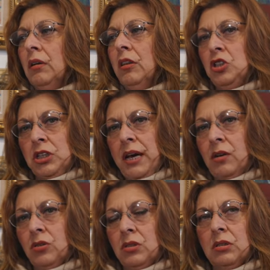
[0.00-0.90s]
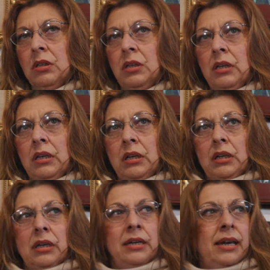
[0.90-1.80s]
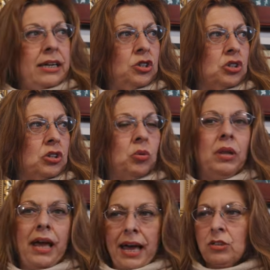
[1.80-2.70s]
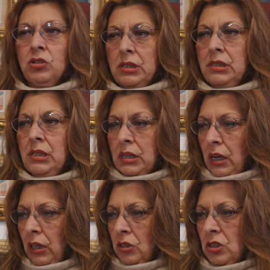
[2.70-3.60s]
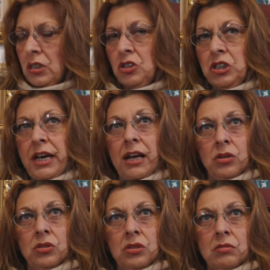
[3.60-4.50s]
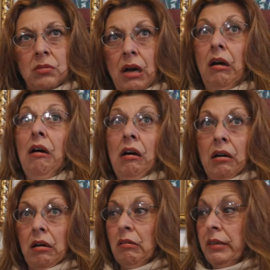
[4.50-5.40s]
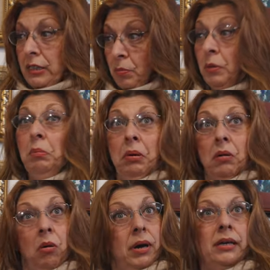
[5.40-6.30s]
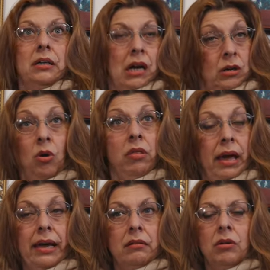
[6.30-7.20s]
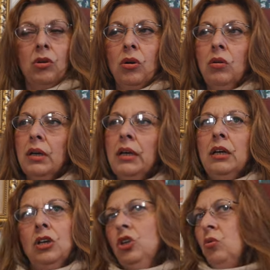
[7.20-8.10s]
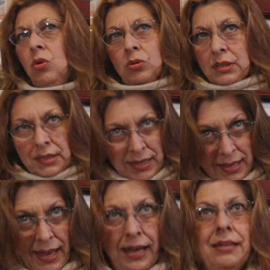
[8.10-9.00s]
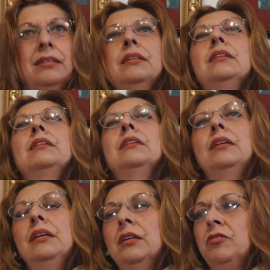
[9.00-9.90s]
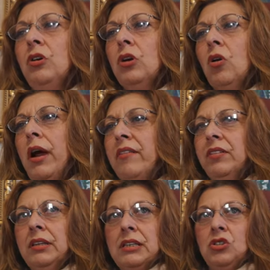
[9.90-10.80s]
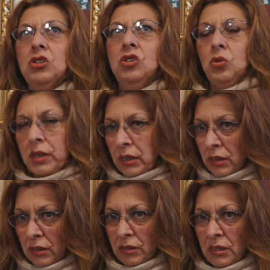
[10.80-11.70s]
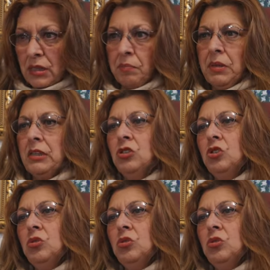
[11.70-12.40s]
the shadows. In nature, you will actually see colors in the shadows. Ah, that's purple. I did not know that, you know. You won't see that in a photograph unless you're doing something to,